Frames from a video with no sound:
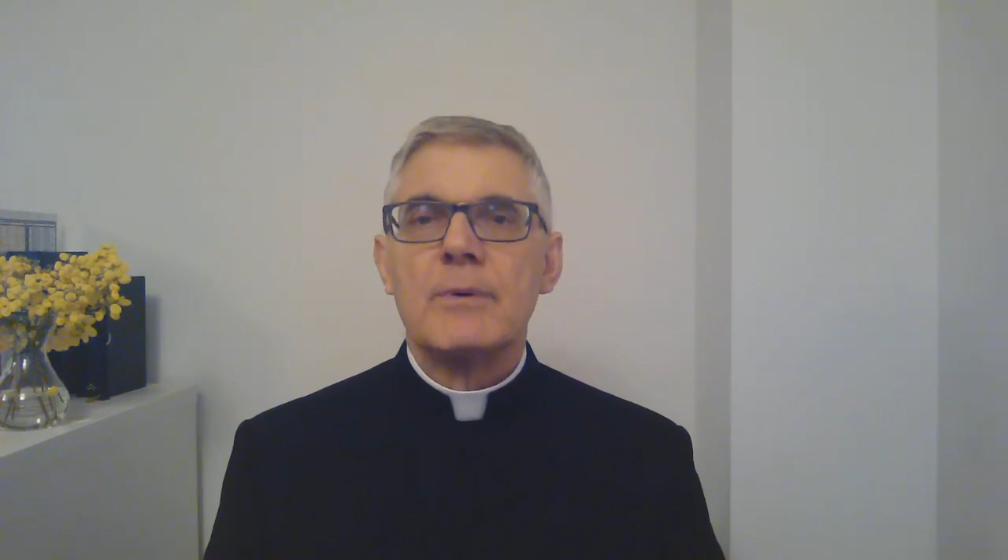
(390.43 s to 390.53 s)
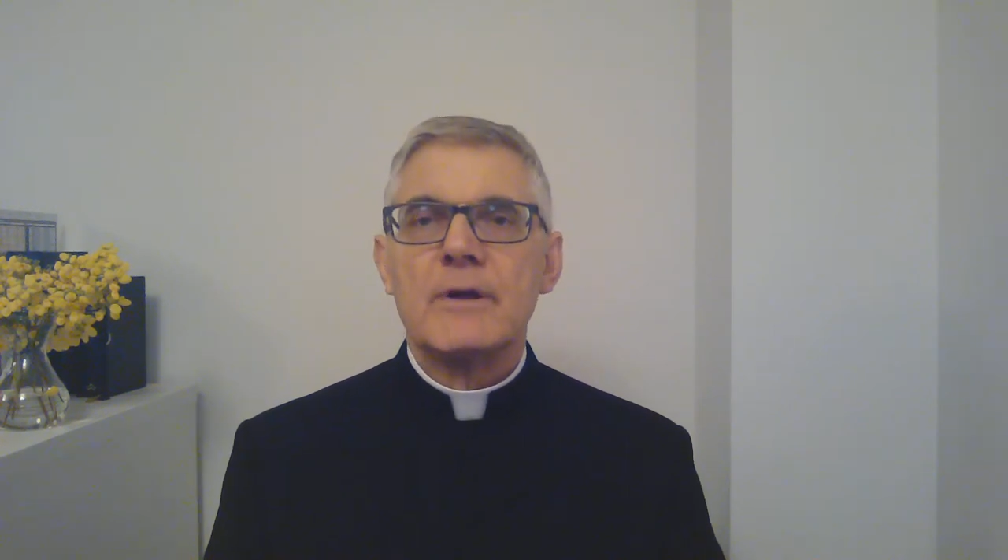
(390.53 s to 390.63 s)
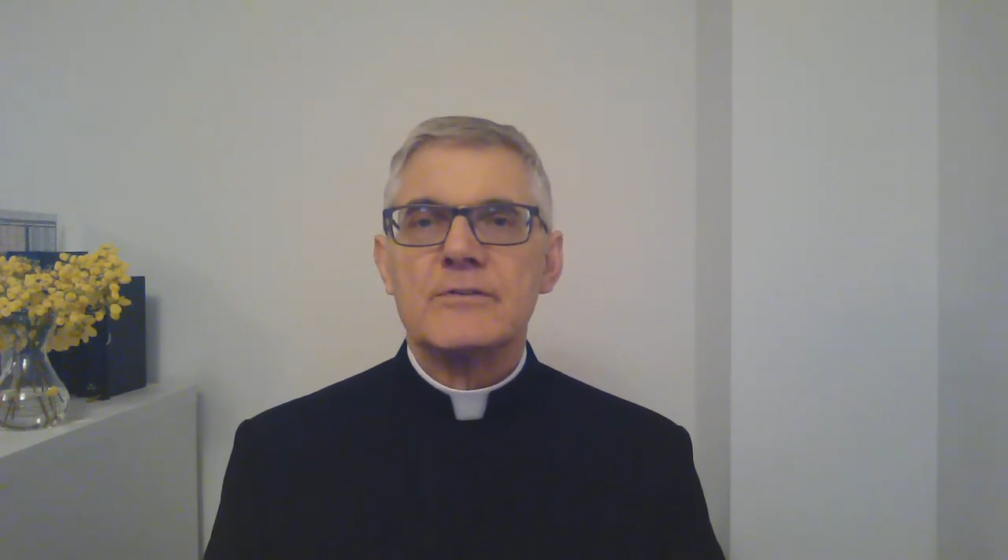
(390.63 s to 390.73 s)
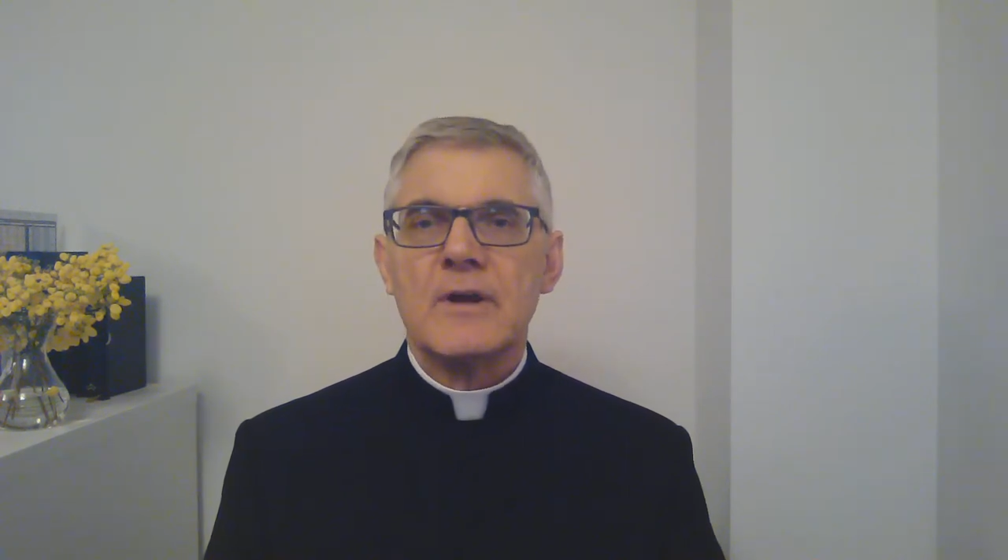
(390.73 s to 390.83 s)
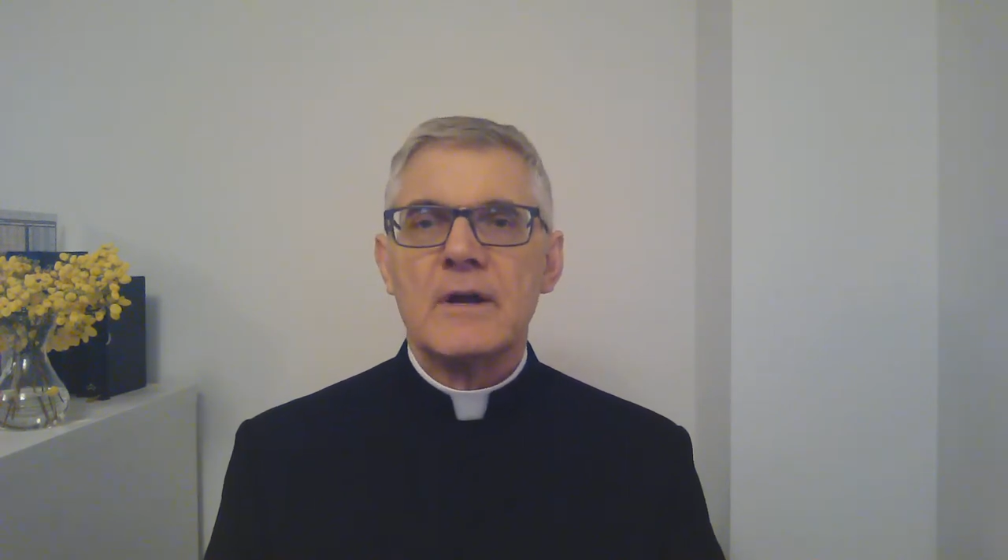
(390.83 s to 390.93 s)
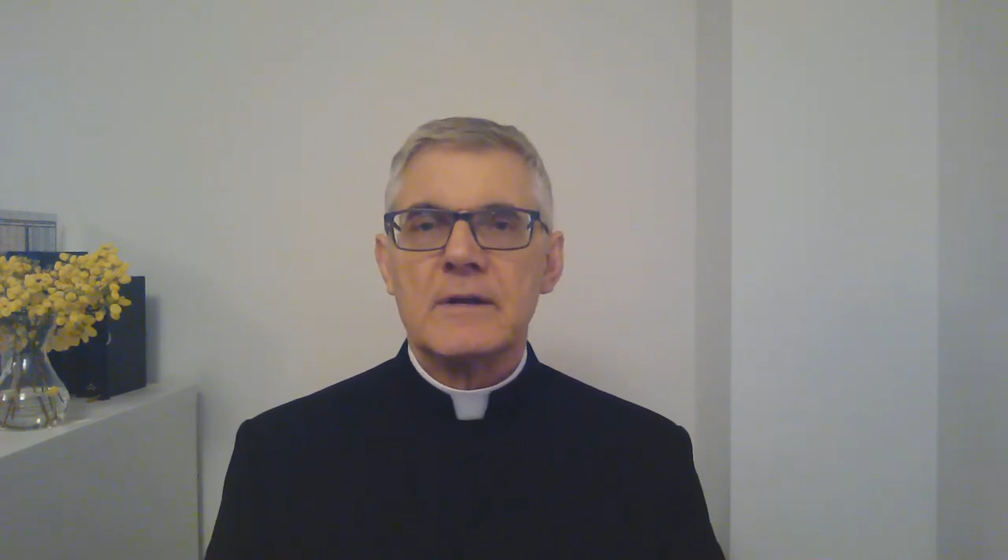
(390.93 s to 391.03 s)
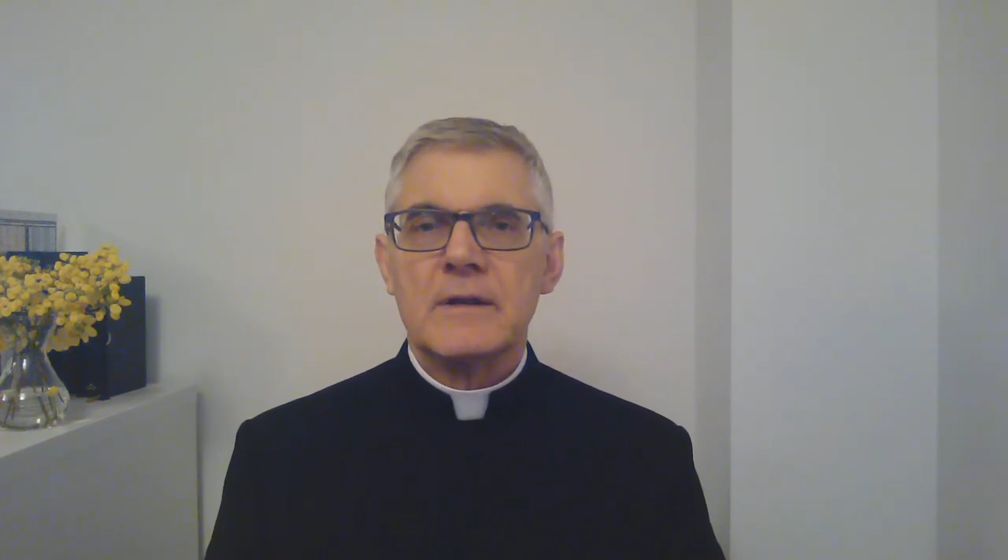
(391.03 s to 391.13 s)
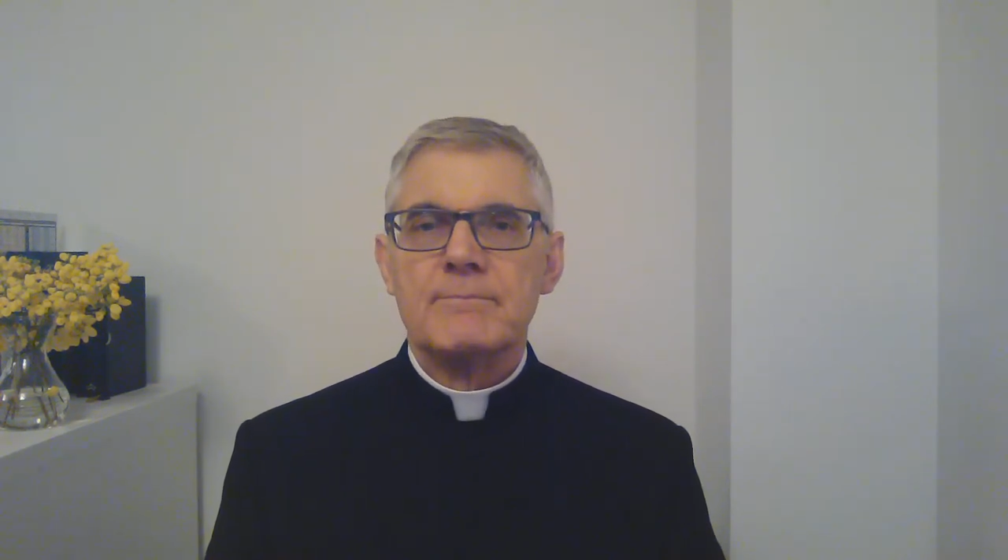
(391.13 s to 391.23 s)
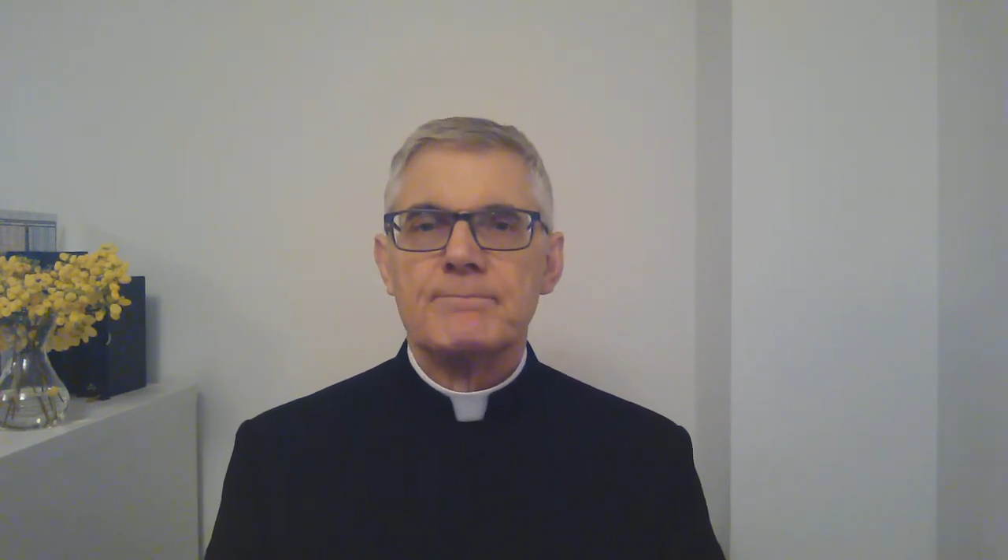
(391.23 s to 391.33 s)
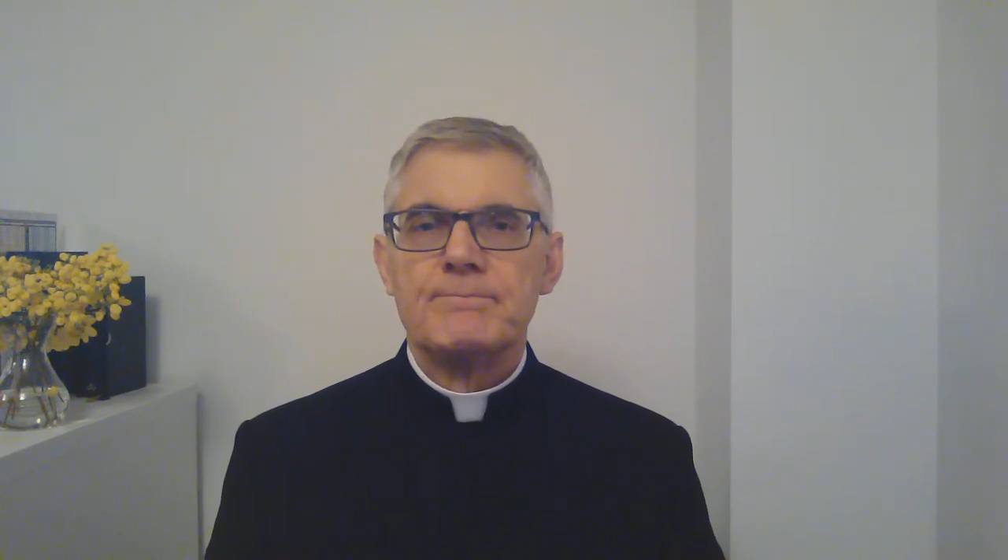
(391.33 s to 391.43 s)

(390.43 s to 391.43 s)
Passiani.